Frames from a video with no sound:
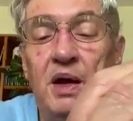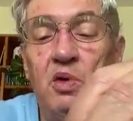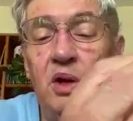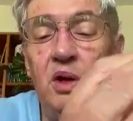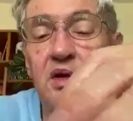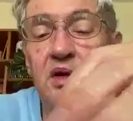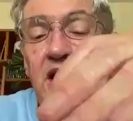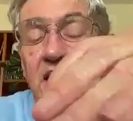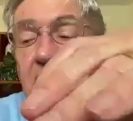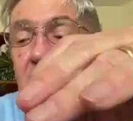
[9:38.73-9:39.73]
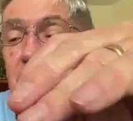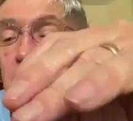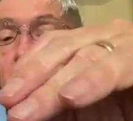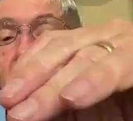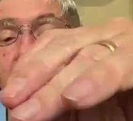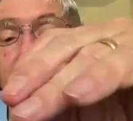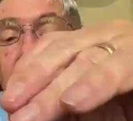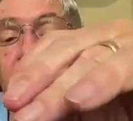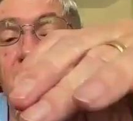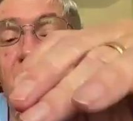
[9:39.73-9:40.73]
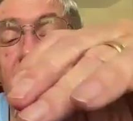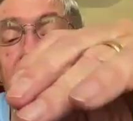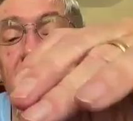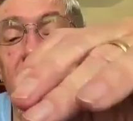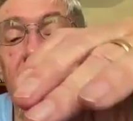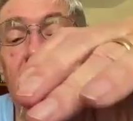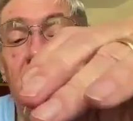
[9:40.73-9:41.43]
And I want to leave again that 2 eye widths in front,